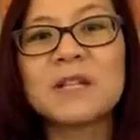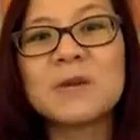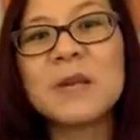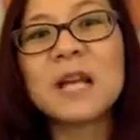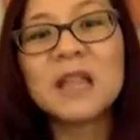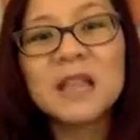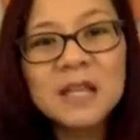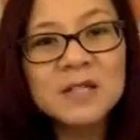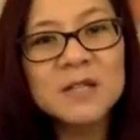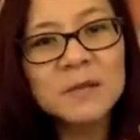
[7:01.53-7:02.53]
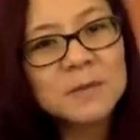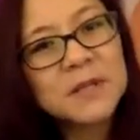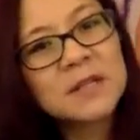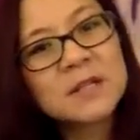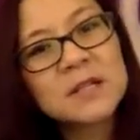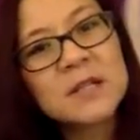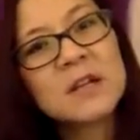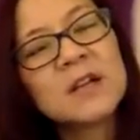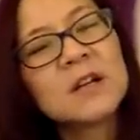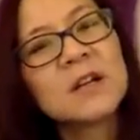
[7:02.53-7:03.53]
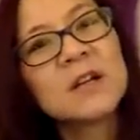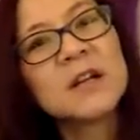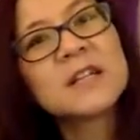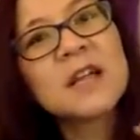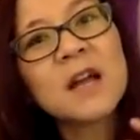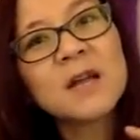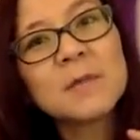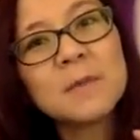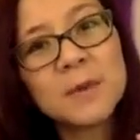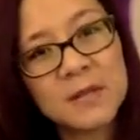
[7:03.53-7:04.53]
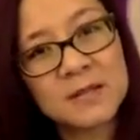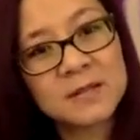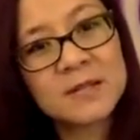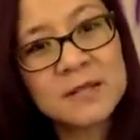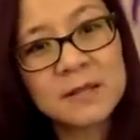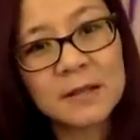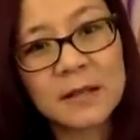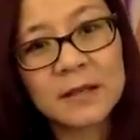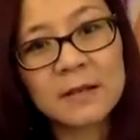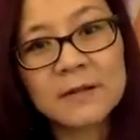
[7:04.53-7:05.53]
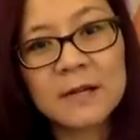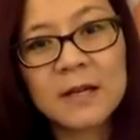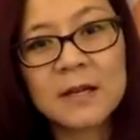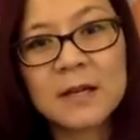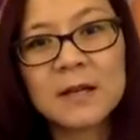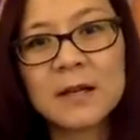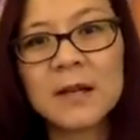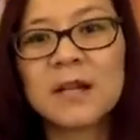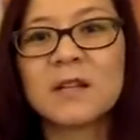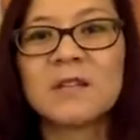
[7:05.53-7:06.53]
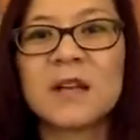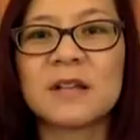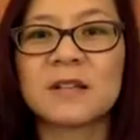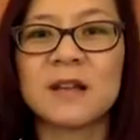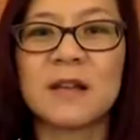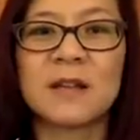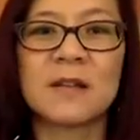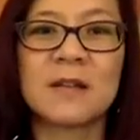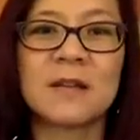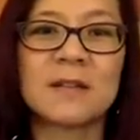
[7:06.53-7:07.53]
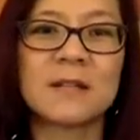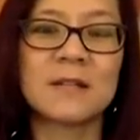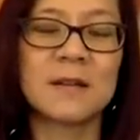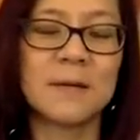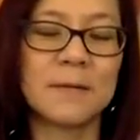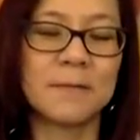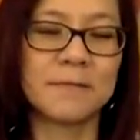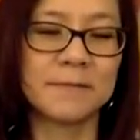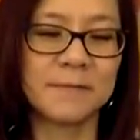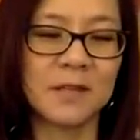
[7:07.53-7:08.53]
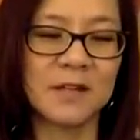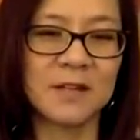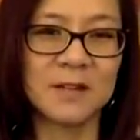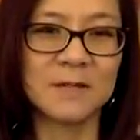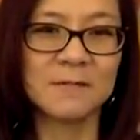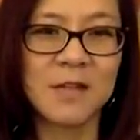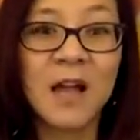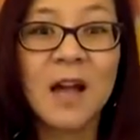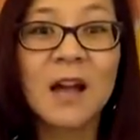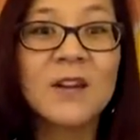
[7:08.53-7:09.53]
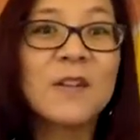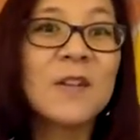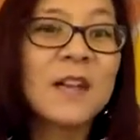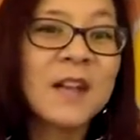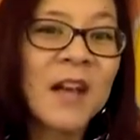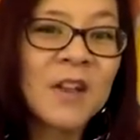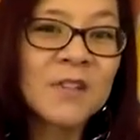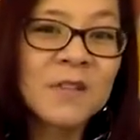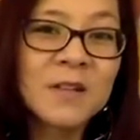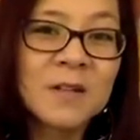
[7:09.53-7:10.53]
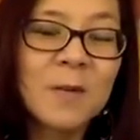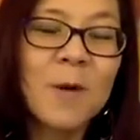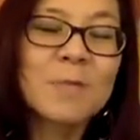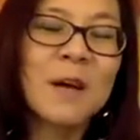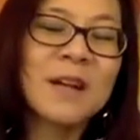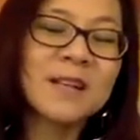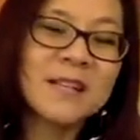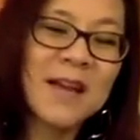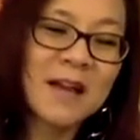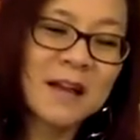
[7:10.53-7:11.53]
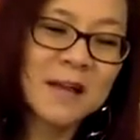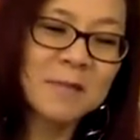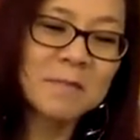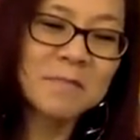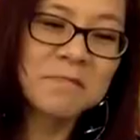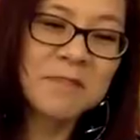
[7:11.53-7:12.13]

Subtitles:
doing a little bit at a time, but consistently, right? I love that saying that, how do you eat an elephant? One bite at a time.